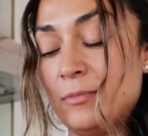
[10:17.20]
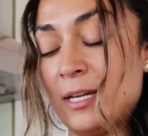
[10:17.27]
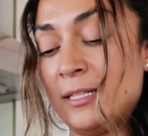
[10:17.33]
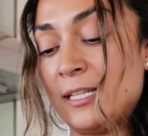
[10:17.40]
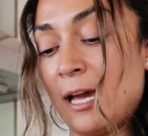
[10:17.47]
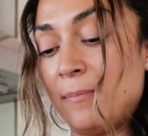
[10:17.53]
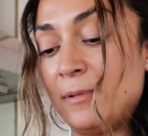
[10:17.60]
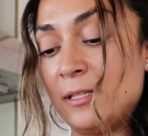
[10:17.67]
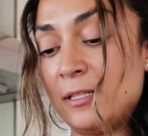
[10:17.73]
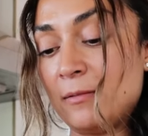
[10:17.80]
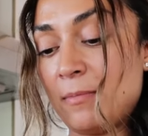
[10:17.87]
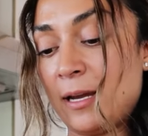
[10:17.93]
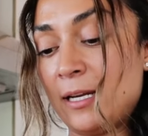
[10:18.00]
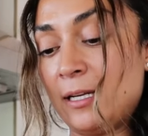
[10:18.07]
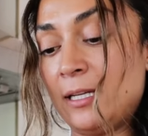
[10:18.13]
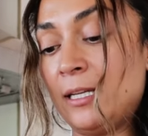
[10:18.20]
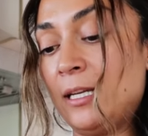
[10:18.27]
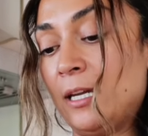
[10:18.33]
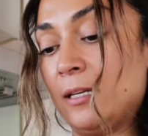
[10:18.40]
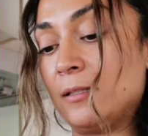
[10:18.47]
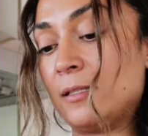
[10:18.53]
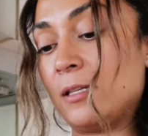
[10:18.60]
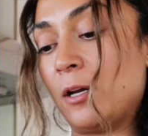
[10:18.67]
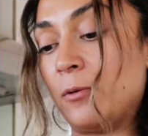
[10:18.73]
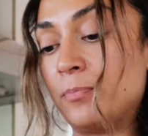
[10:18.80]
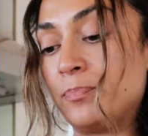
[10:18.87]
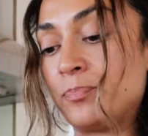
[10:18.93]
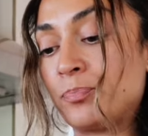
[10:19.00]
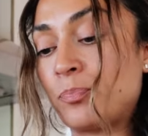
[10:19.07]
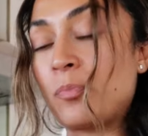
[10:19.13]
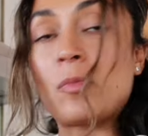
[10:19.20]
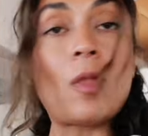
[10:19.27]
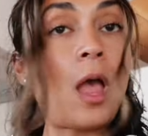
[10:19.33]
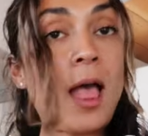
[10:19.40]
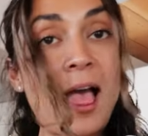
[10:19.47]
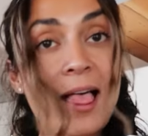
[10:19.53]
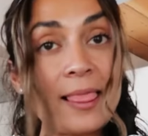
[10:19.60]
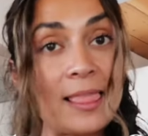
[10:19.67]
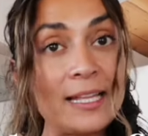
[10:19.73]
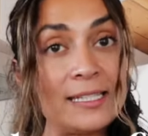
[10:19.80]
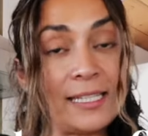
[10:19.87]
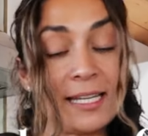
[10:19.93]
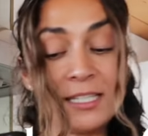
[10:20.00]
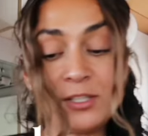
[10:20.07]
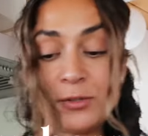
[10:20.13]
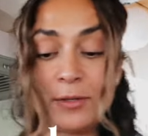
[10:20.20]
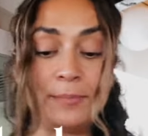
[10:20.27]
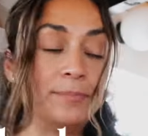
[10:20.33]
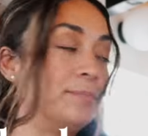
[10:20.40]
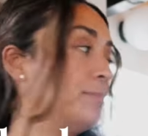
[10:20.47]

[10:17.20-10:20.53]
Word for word: adapted to my eating. So let's get into it.